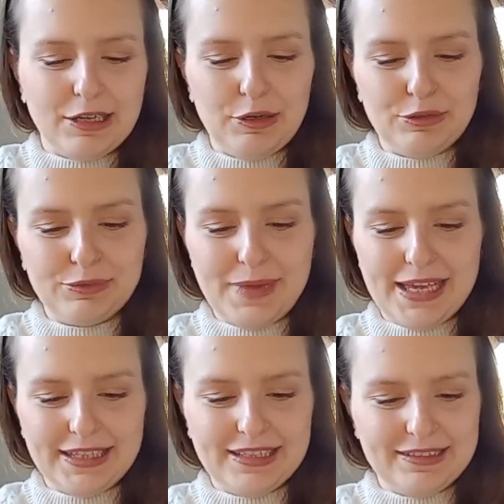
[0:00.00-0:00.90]
oh
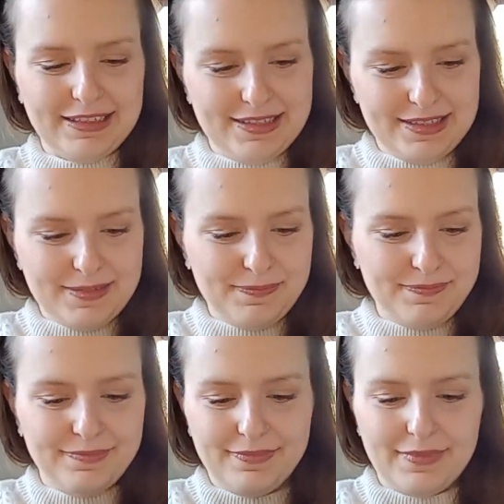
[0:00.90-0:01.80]
my goodness
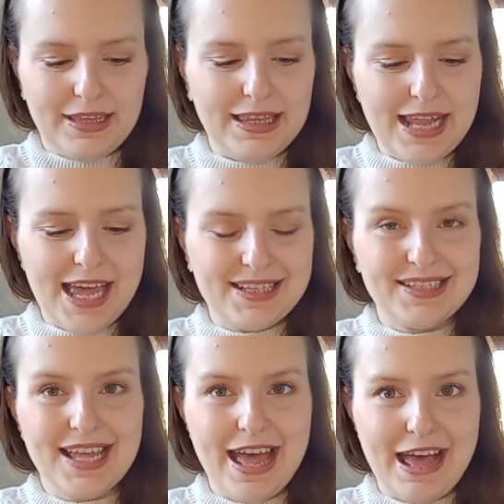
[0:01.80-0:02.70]

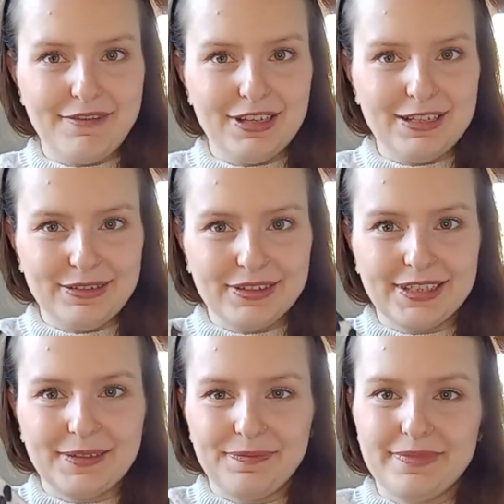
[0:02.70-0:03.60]
let's have a look